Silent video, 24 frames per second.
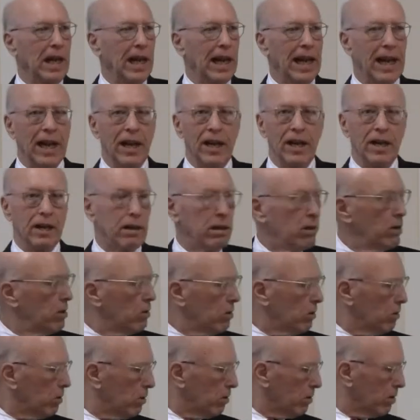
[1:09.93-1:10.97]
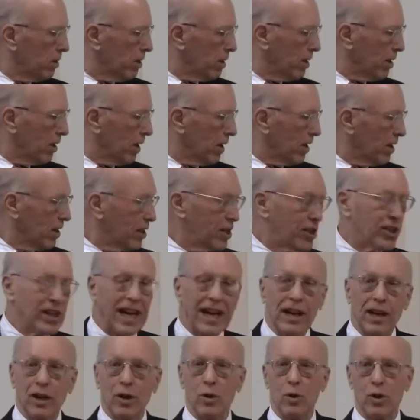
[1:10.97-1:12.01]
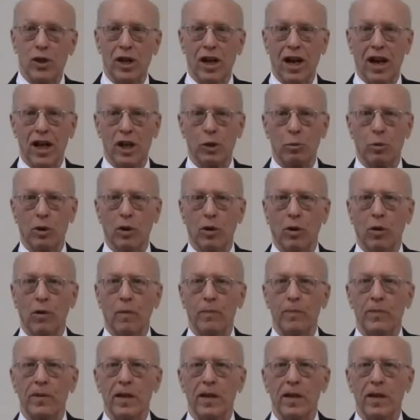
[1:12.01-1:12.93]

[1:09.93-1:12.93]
and St. Luke's, St. Luke's Hospital